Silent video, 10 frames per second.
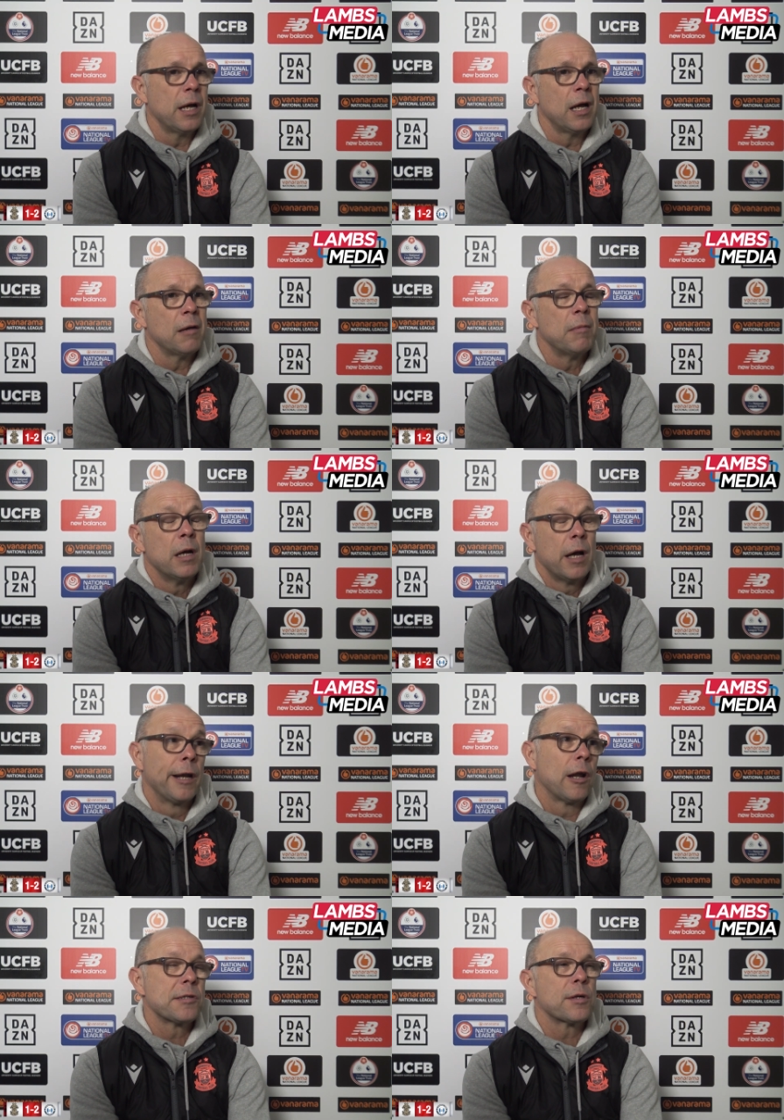And
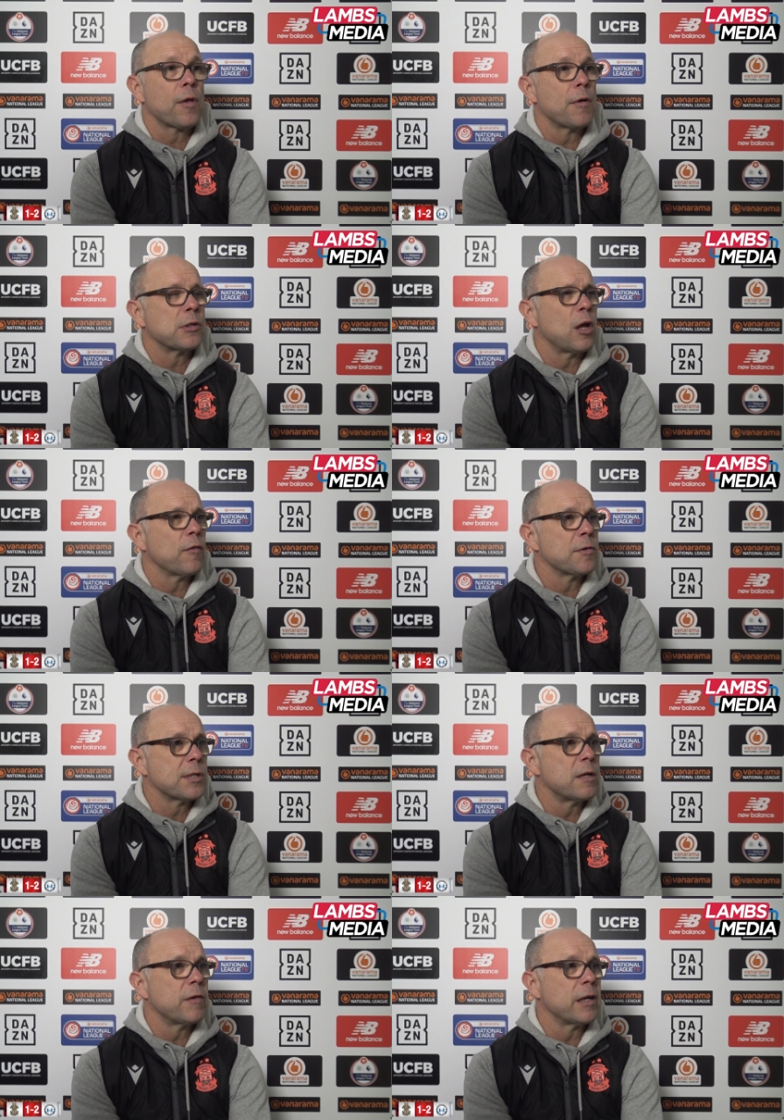like I said, although it was live on
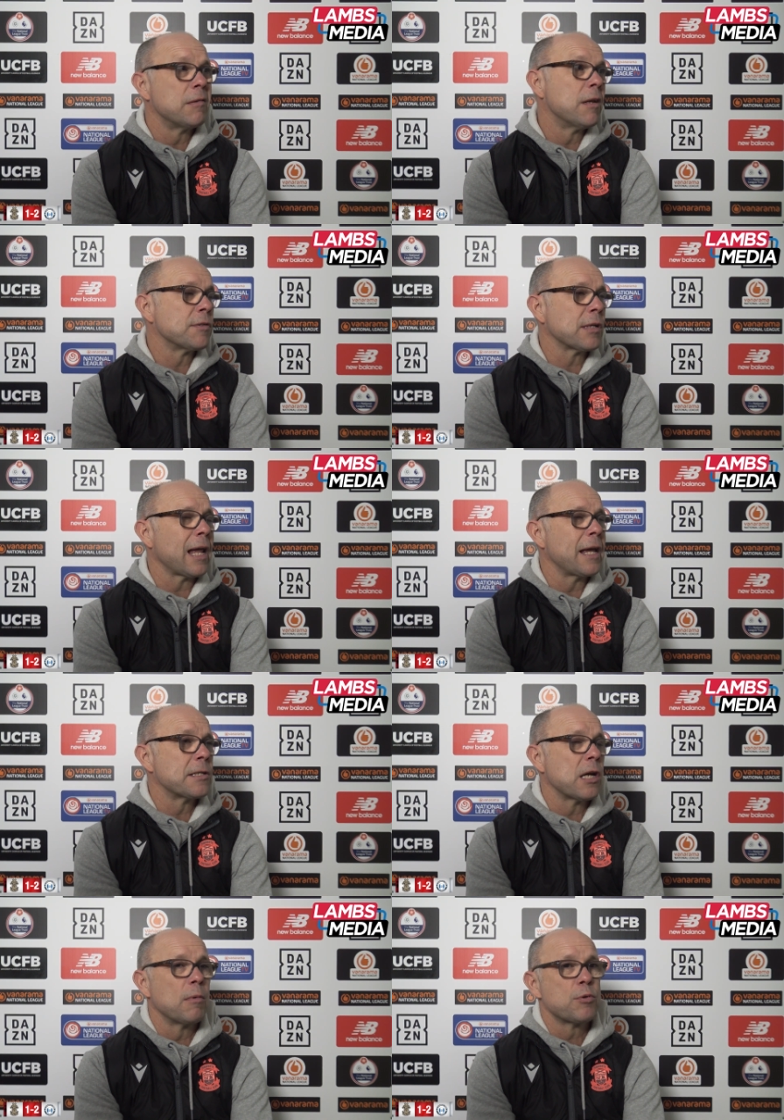TV and it's a later
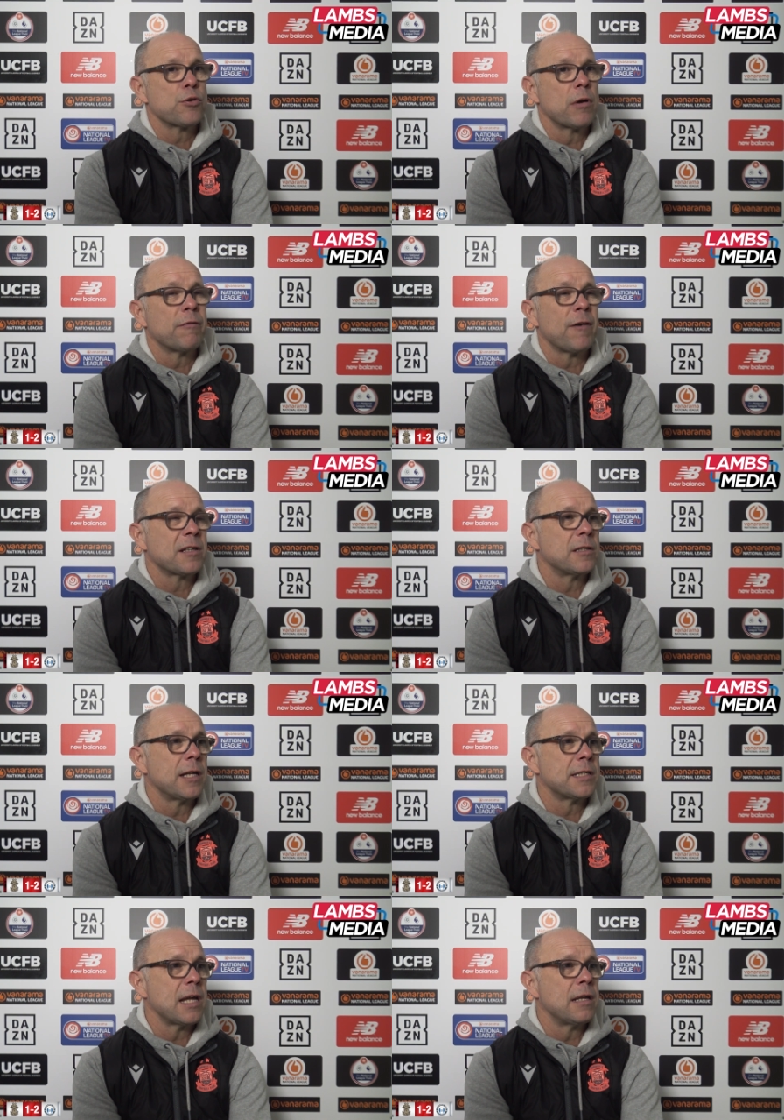time, I'm sure it affected
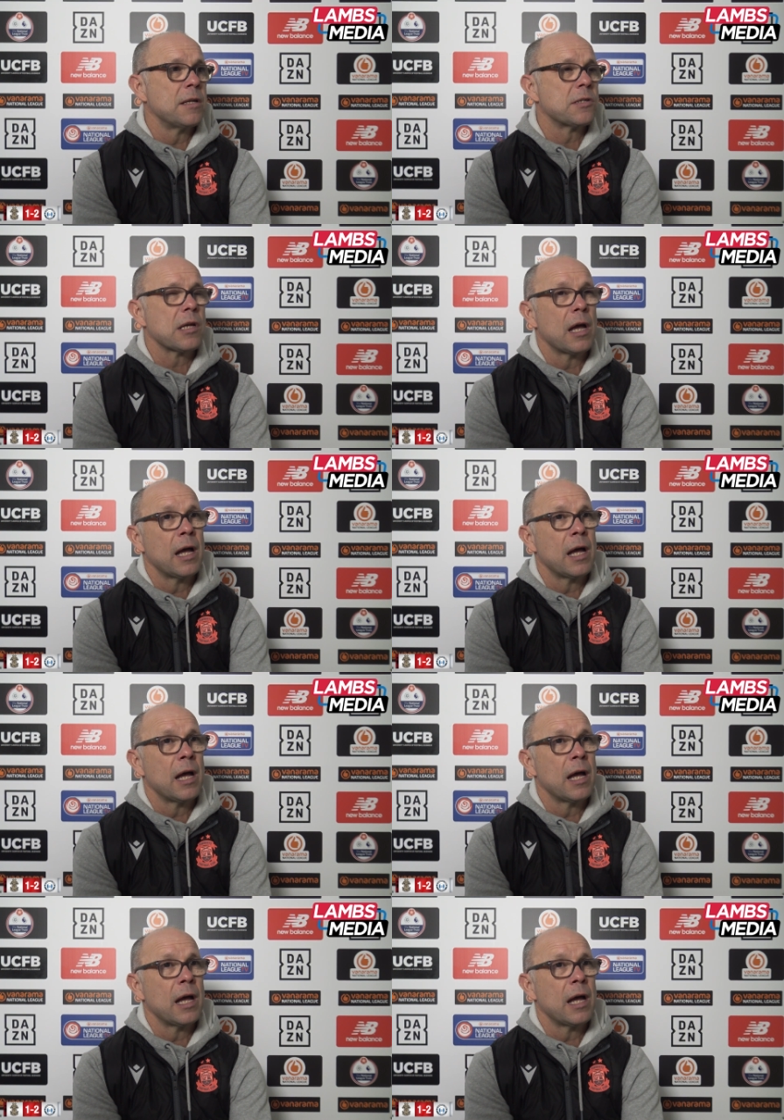the attendance.